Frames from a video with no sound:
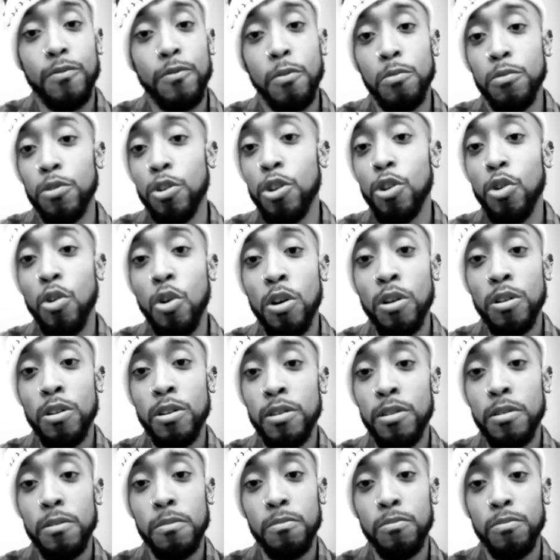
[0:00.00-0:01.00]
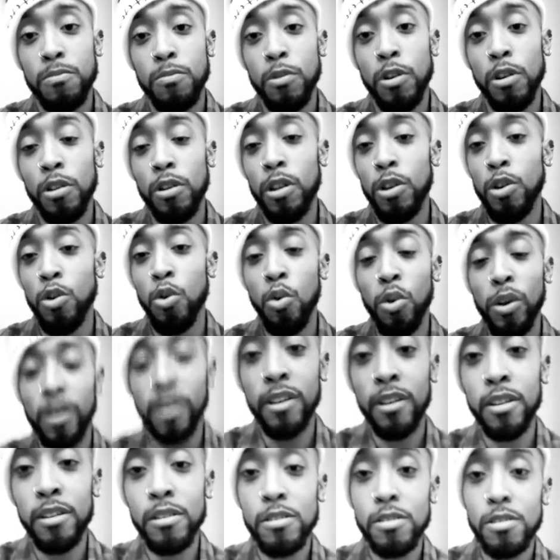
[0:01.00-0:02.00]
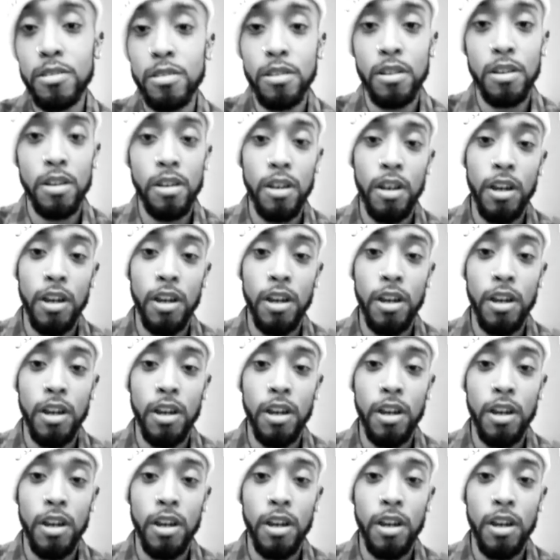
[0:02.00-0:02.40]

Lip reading: New York, Brooklyn, Queens.